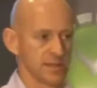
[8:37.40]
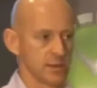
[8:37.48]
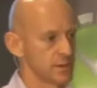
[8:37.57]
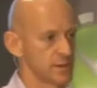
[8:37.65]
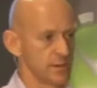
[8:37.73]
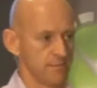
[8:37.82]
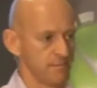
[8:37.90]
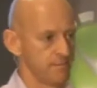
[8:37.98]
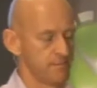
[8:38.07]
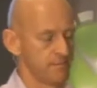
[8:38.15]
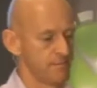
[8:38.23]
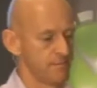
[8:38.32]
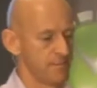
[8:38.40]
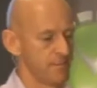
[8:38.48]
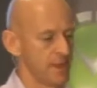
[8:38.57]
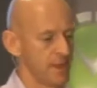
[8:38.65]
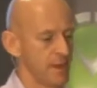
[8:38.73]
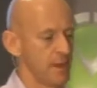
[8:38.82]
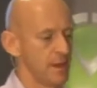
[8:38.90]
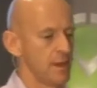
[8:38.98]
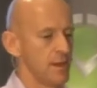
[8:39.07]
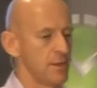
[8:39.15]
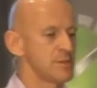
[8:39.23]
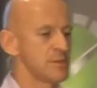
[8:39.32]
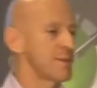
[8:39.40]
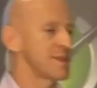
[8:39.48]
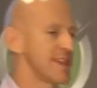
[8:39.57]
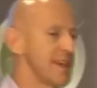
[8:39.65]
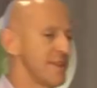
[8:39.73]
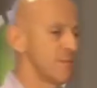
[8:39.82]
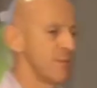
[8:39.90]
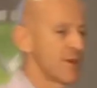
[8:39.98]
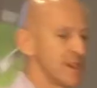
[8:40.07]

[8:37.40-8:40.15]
it's not awesome. You should be able to tell